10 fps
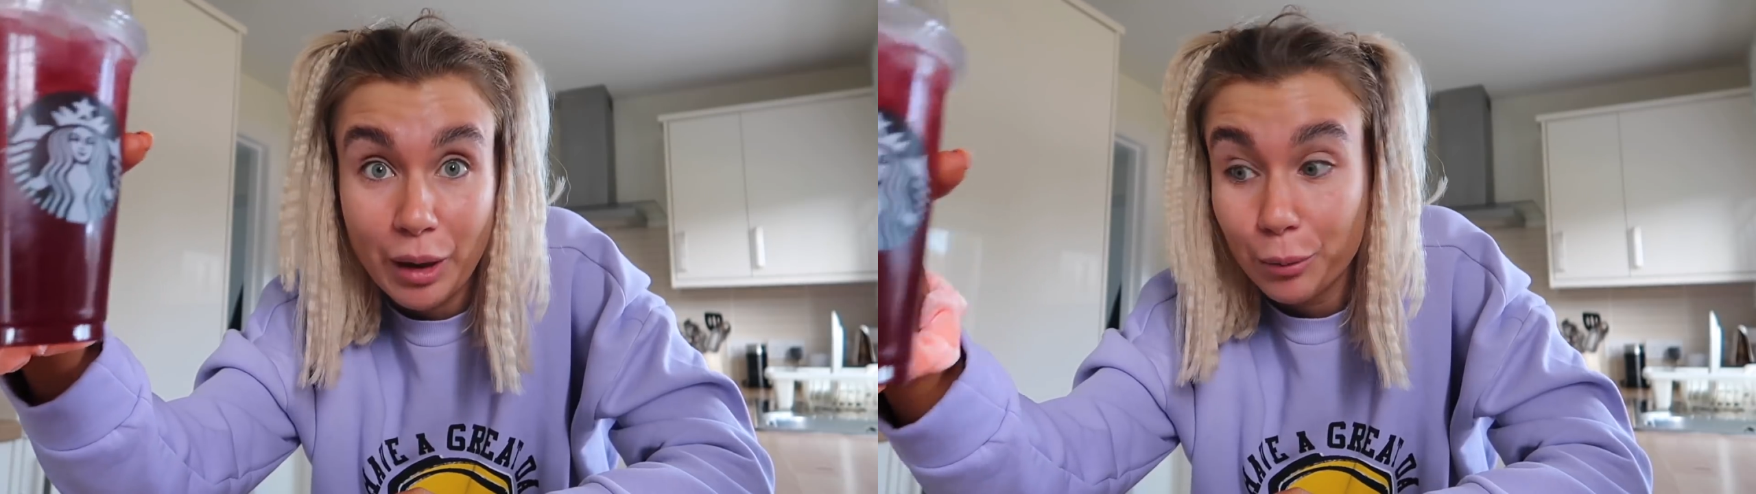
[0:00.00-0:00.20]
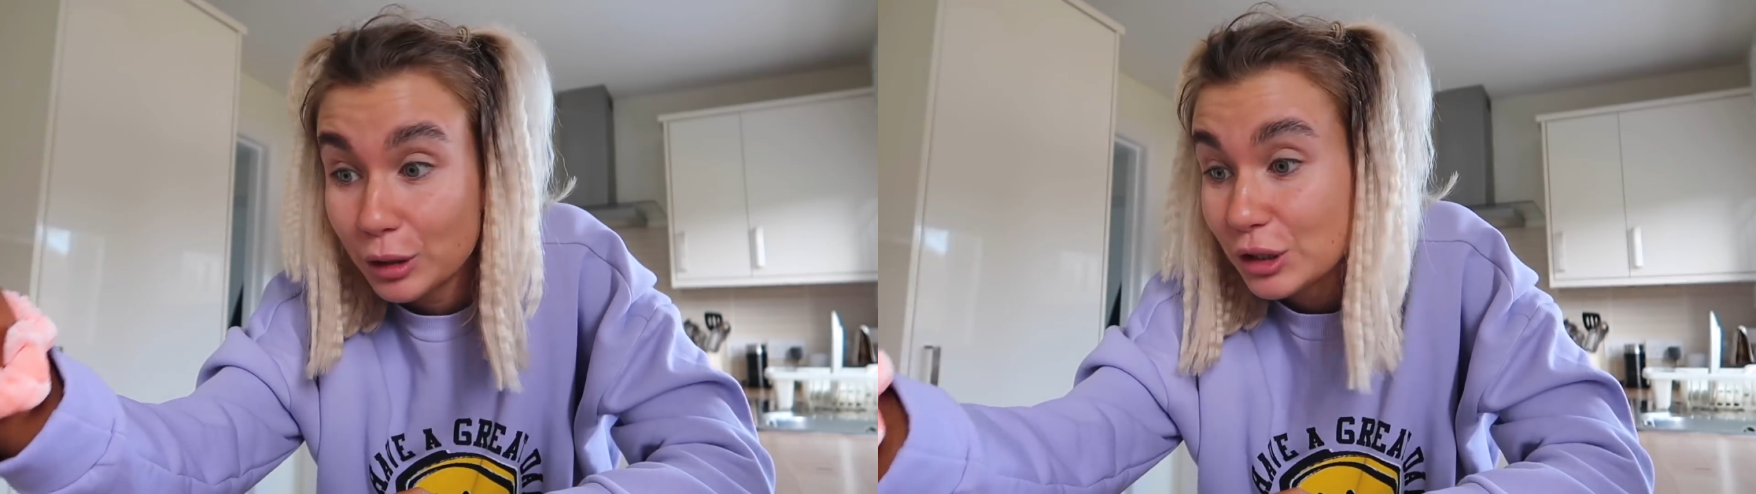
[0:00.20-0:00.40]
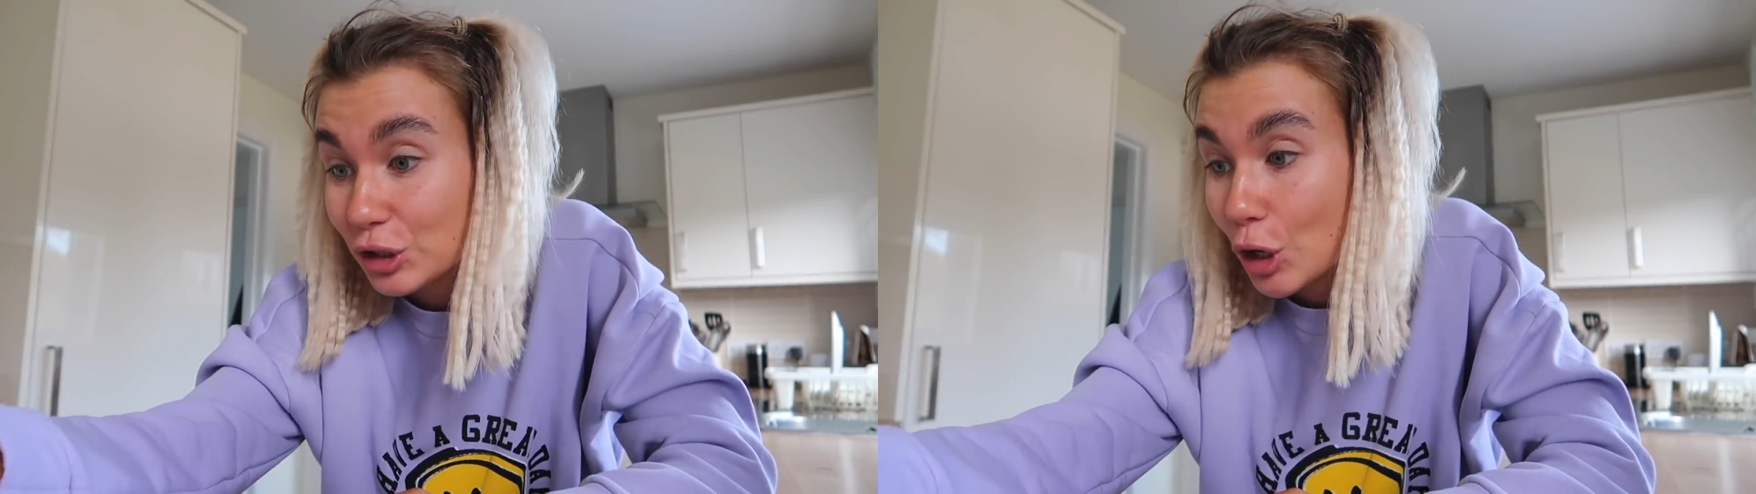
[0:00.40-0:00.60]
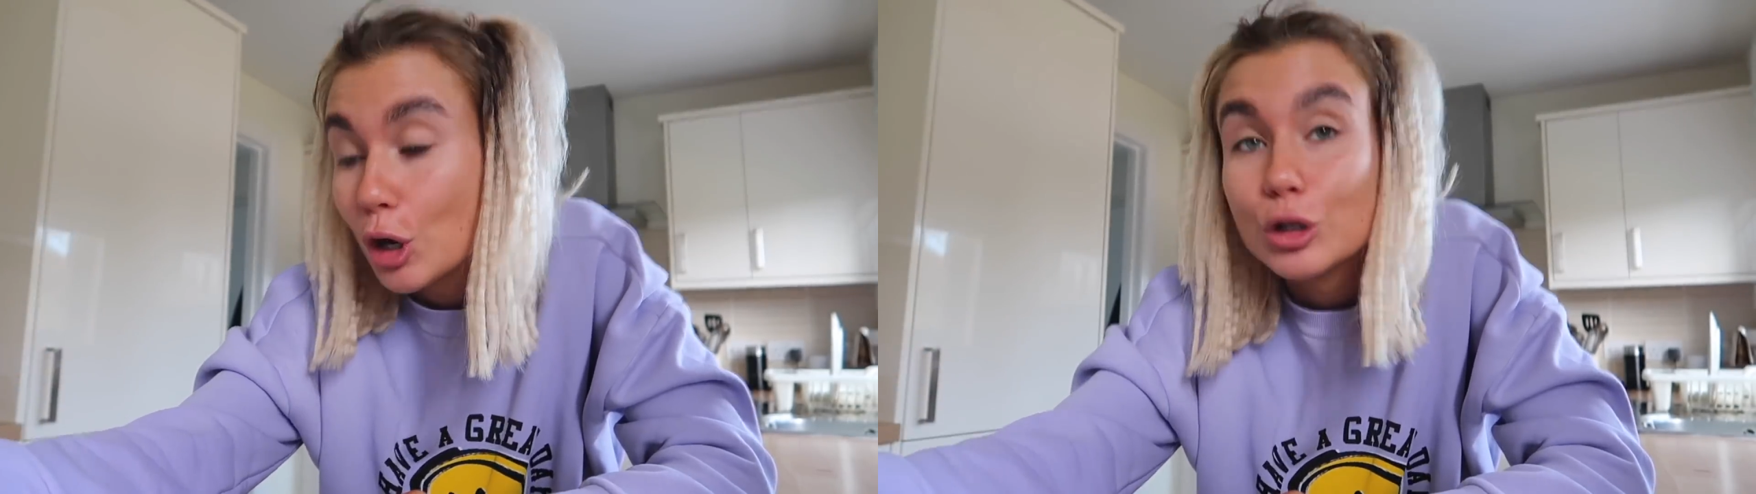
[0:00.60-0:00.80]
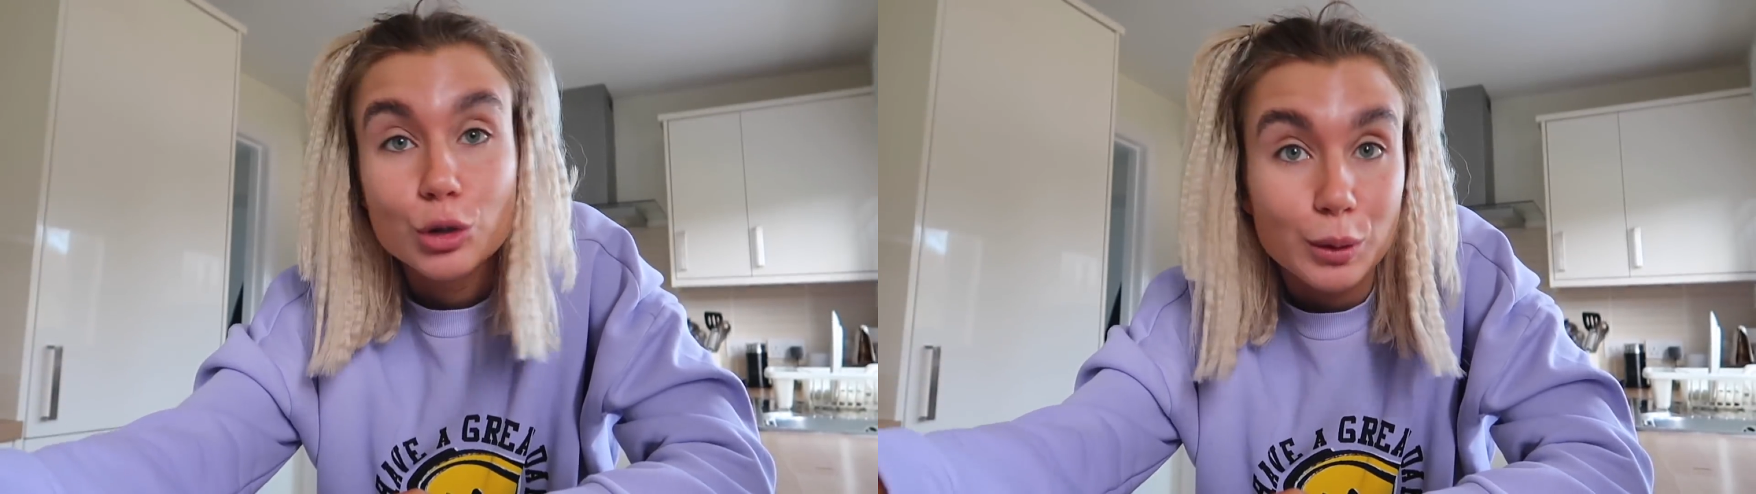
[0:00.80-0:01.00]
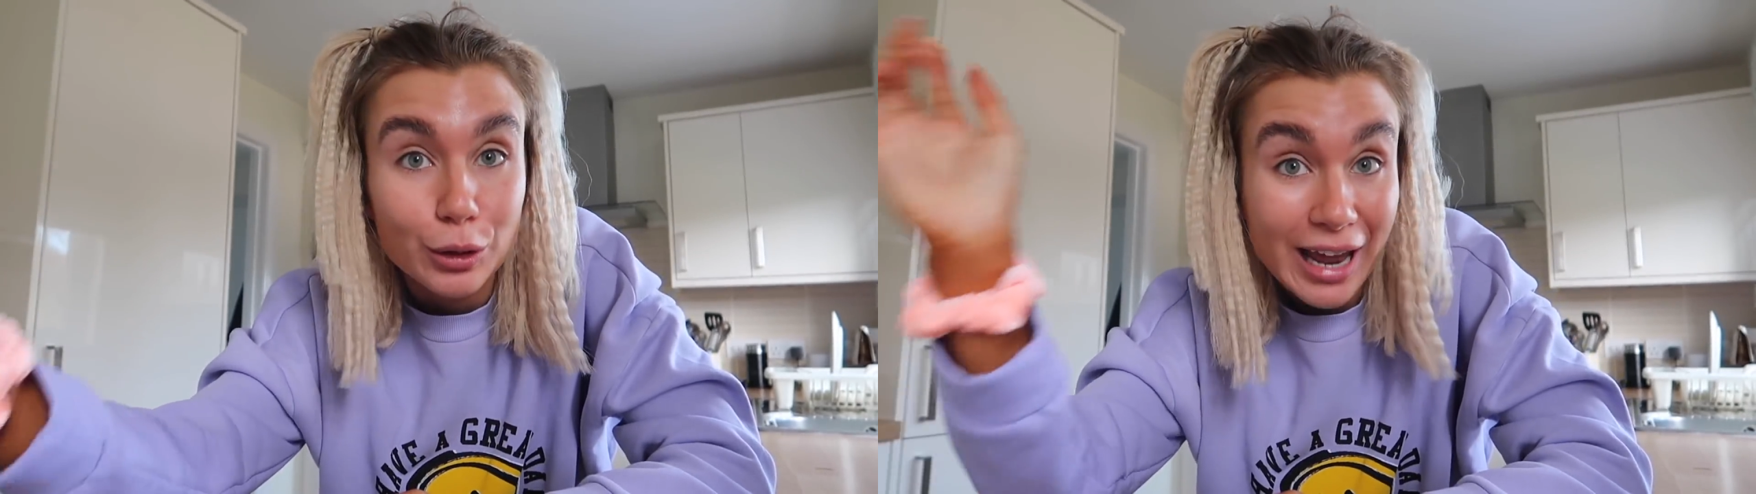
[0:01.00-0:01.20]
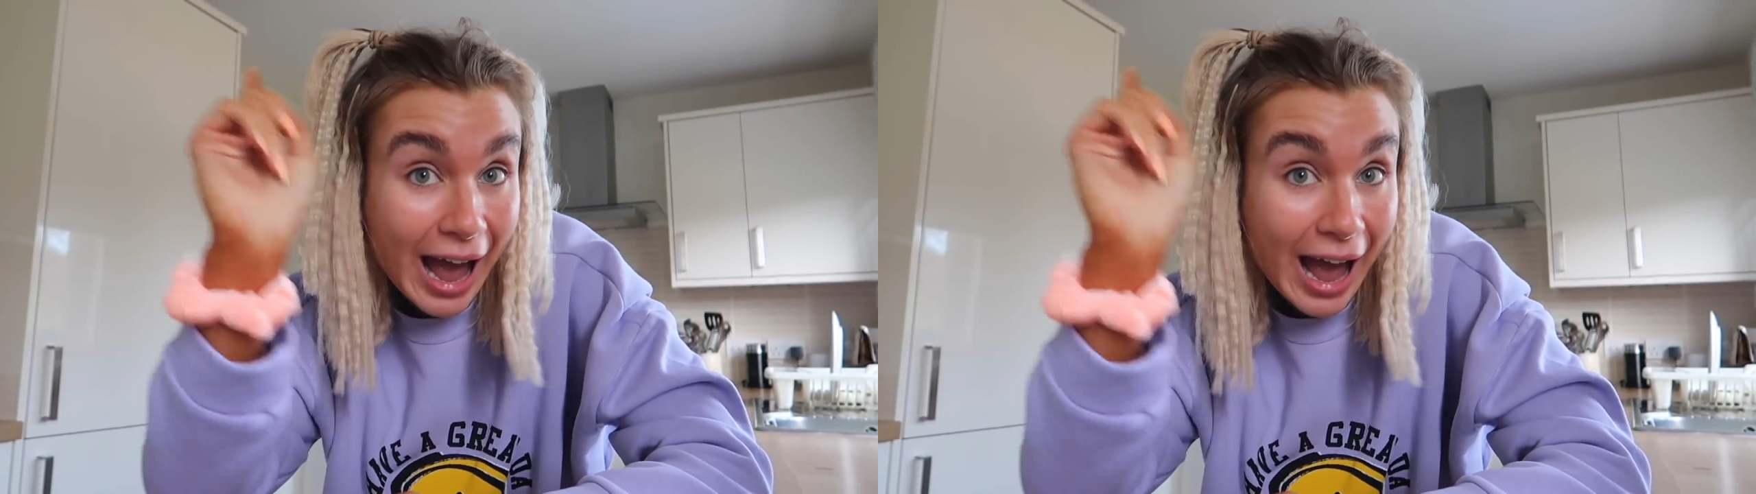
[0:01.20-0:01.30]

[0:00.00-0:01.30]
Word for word: powers. So we're gonna